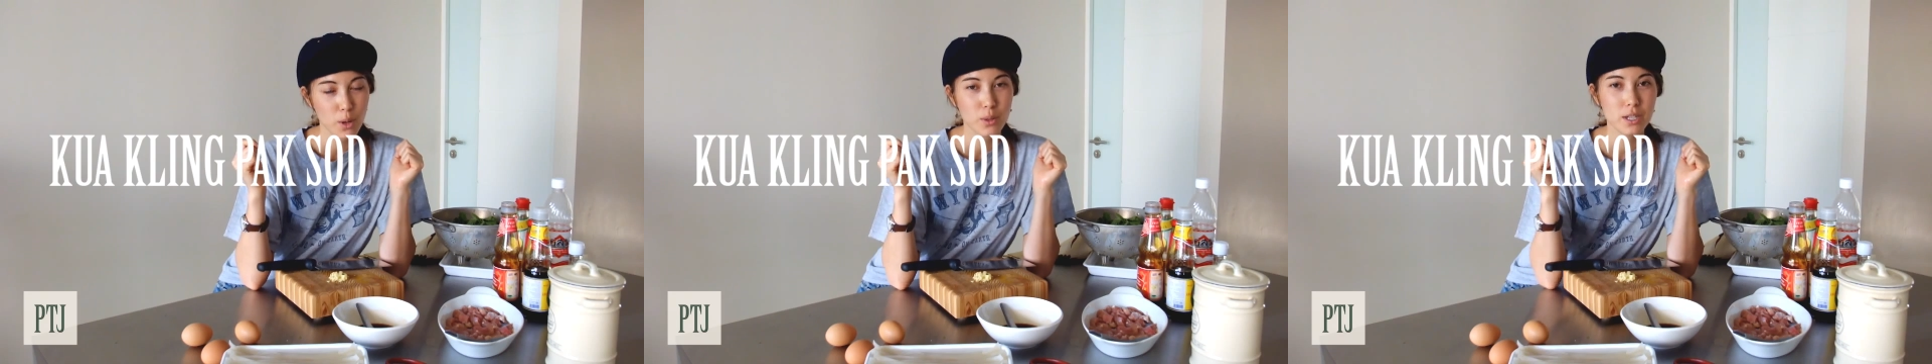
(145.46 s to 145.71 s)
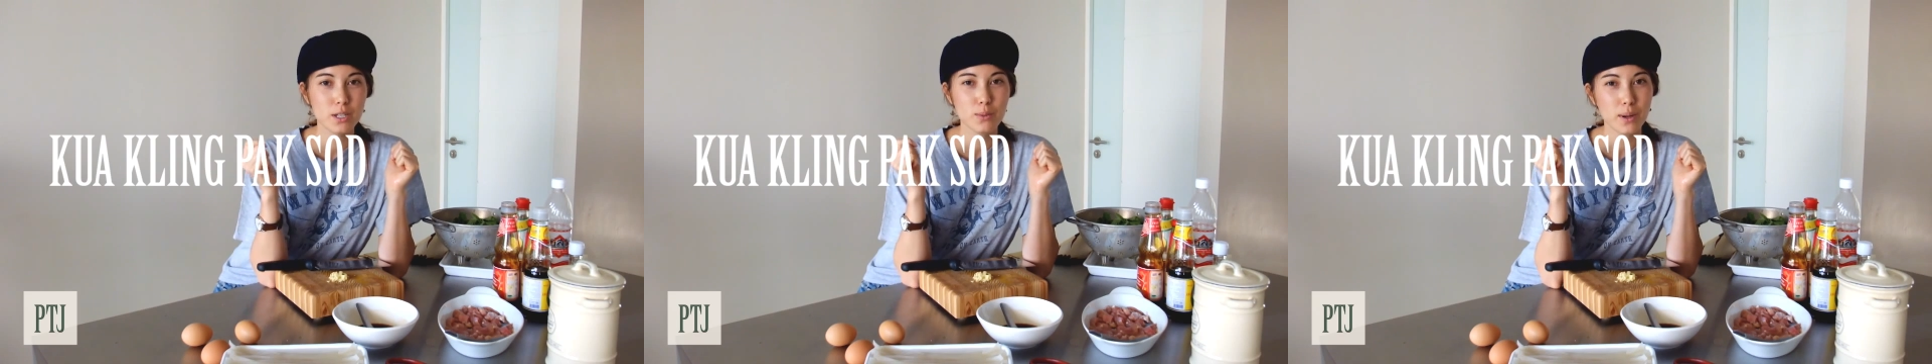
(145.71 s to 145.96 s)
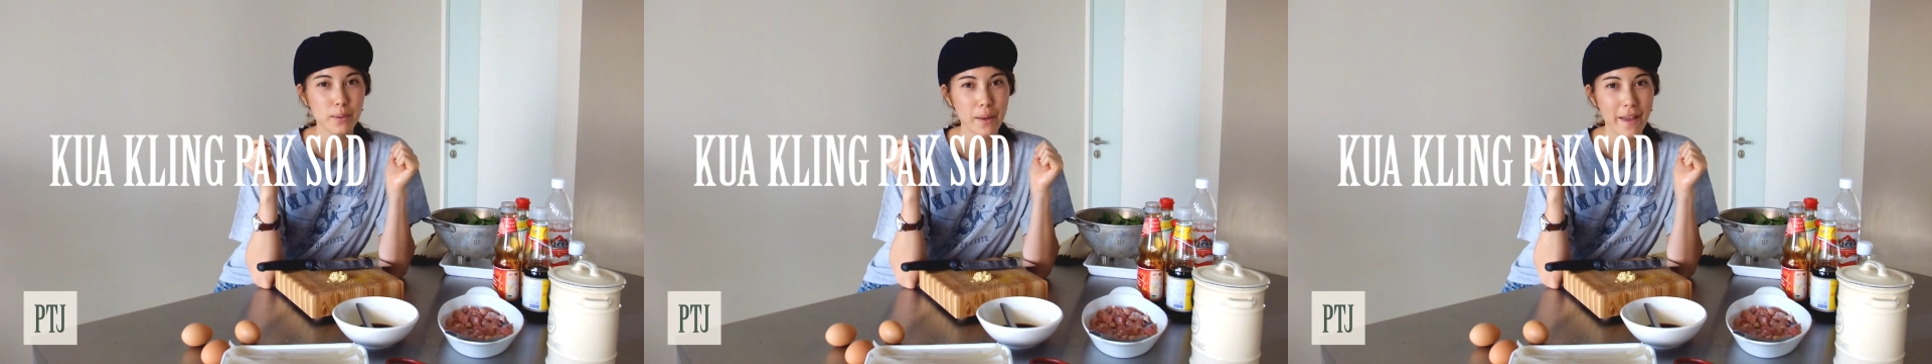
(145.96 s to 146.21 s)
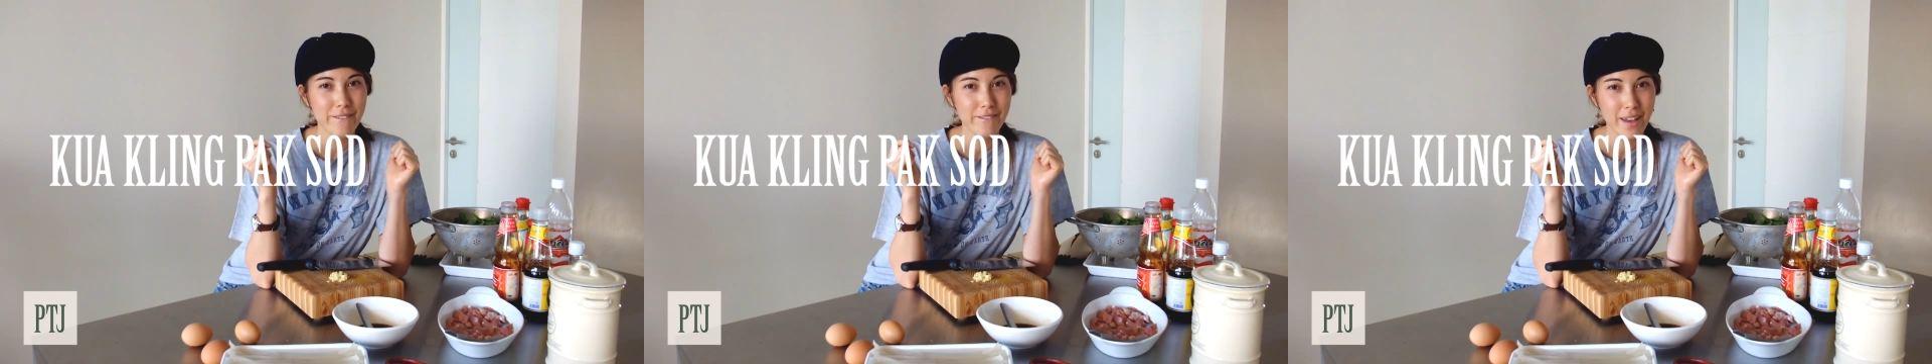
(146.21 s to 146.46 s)
which is one of my
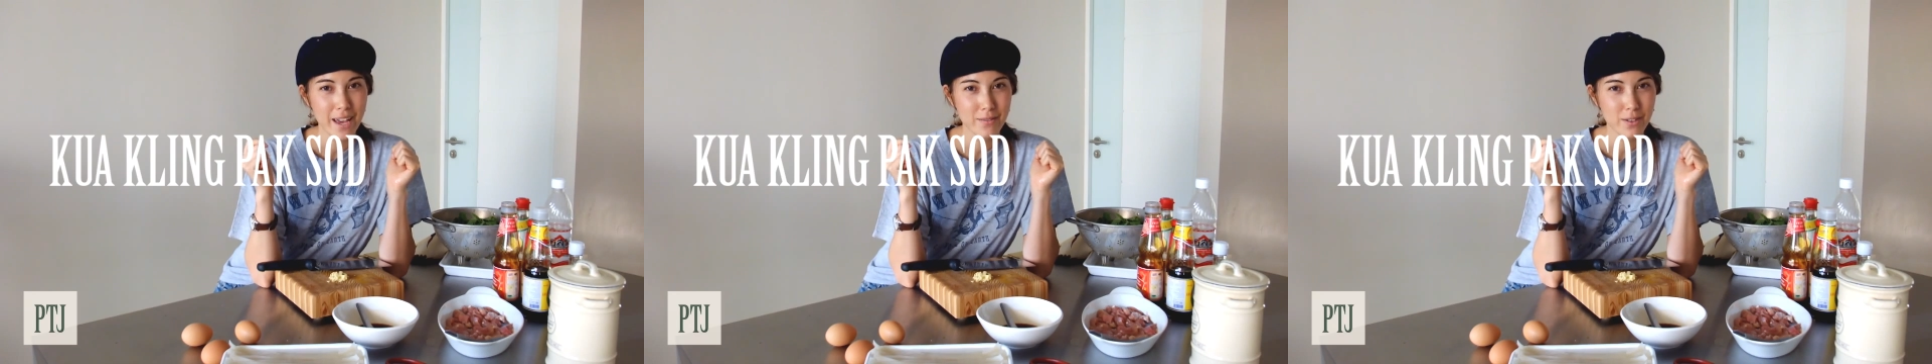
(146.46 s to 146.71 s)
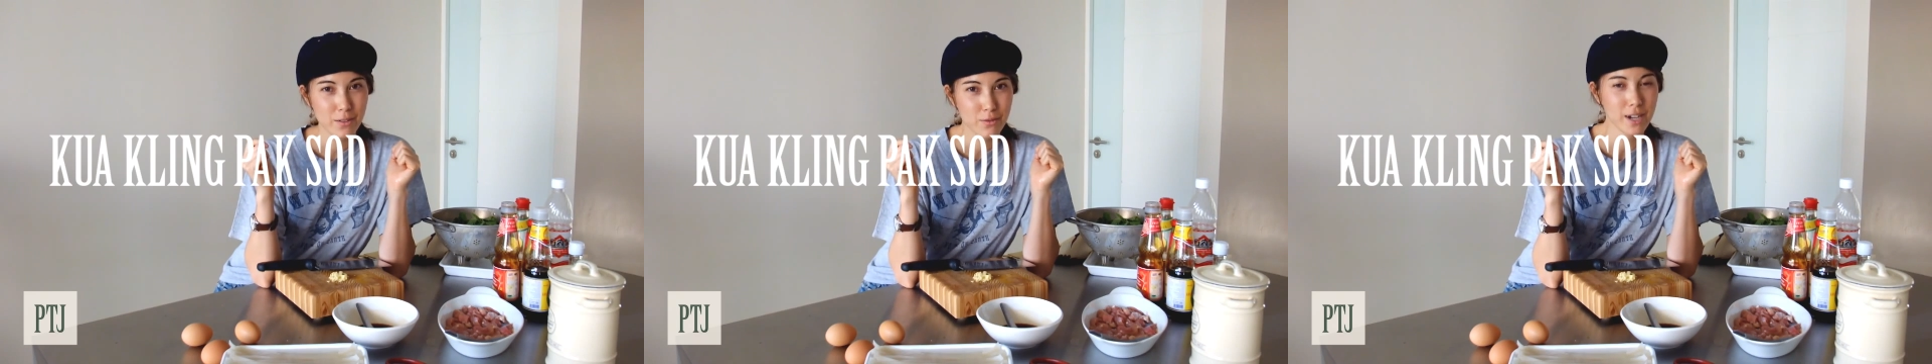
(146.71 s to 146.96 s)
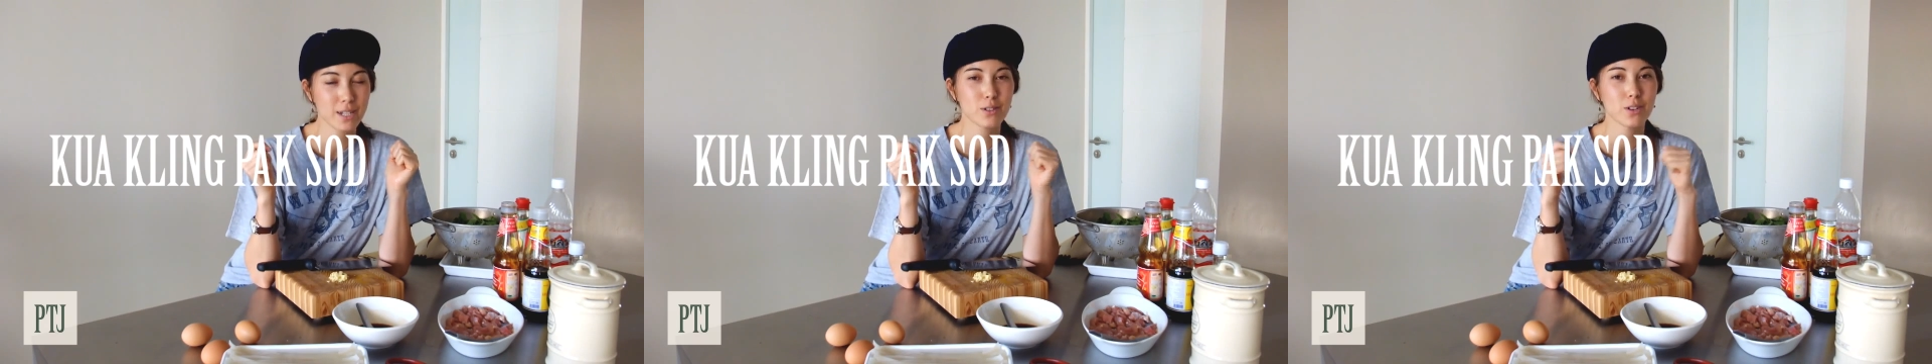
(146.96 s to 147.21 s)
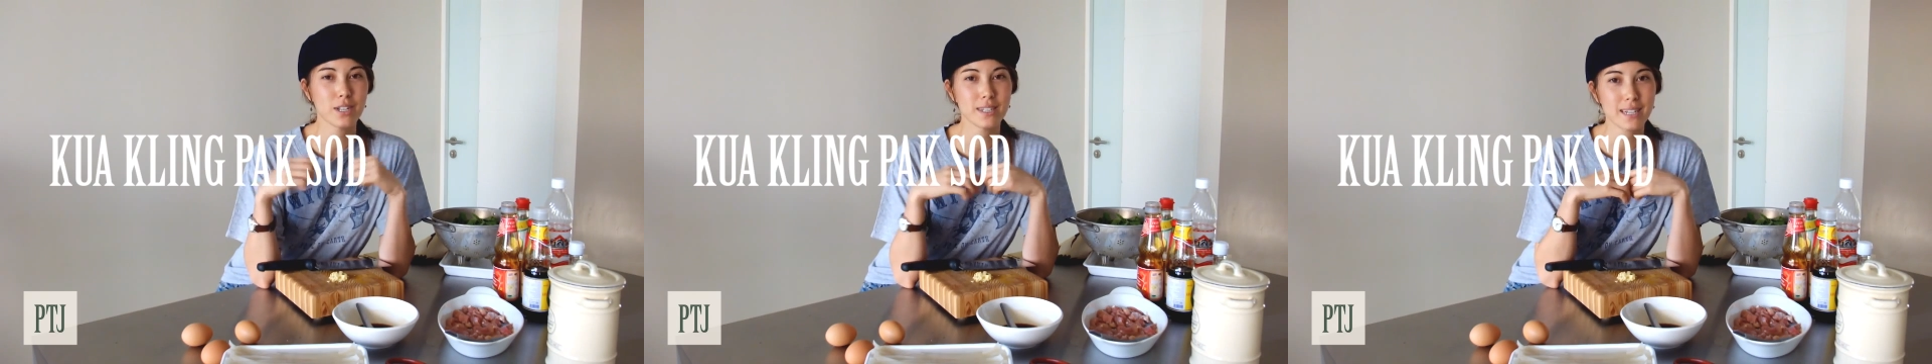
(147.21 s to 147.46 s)
favorite
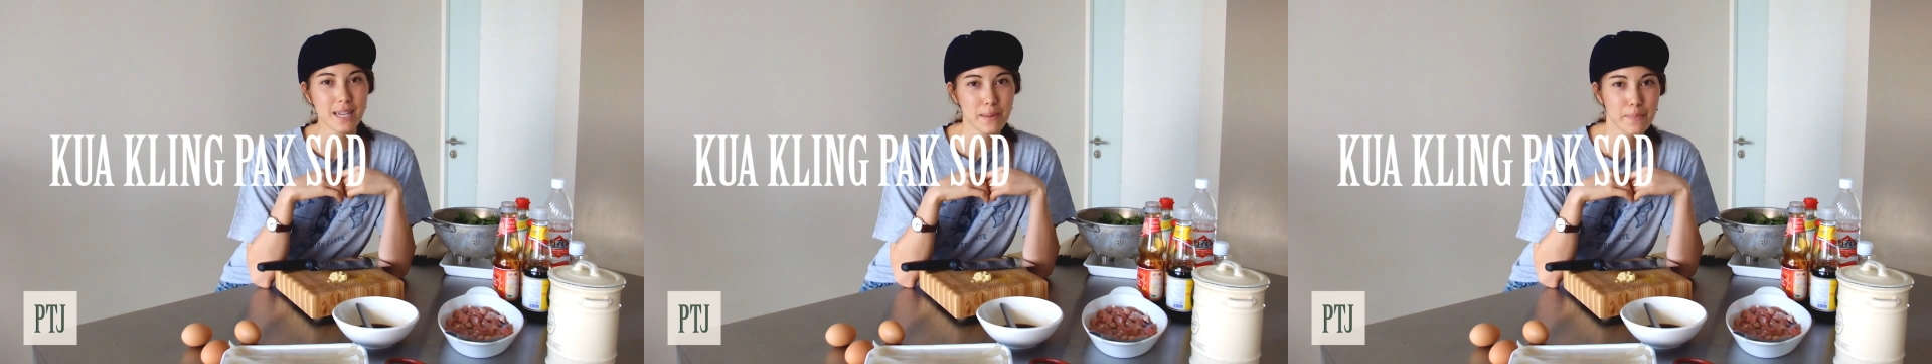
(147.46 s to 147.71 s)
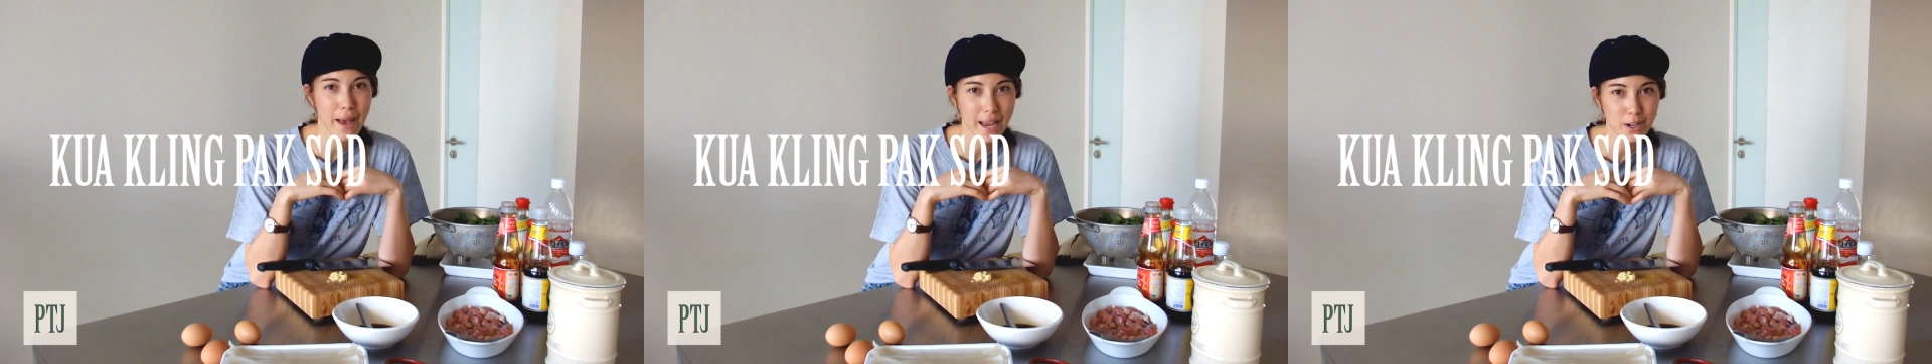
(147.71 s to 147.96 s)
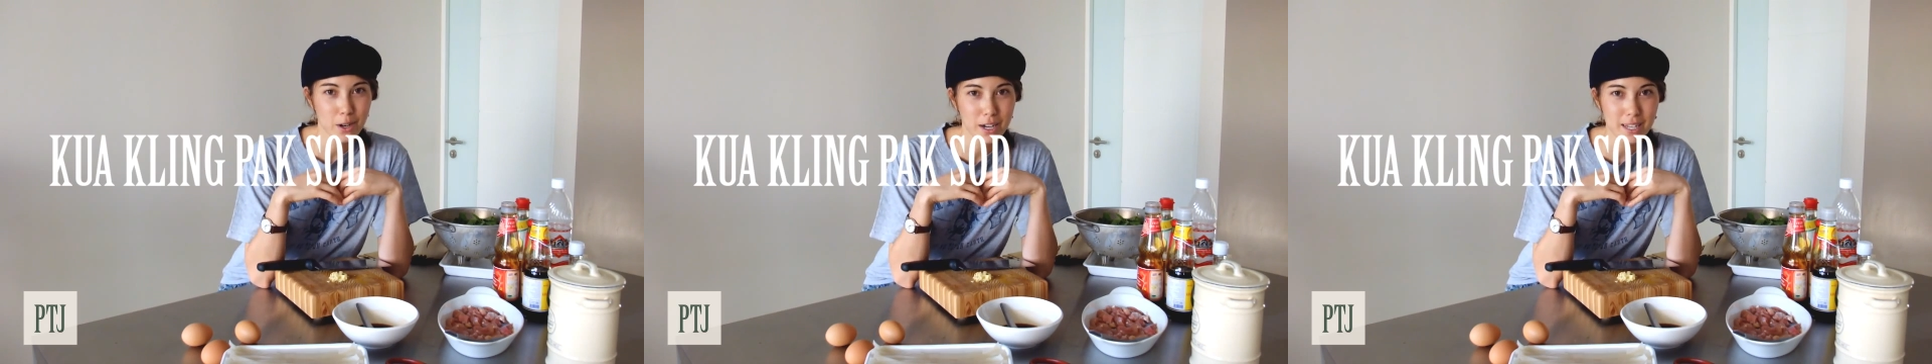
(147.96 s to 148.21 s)
restaurants in Bangkok.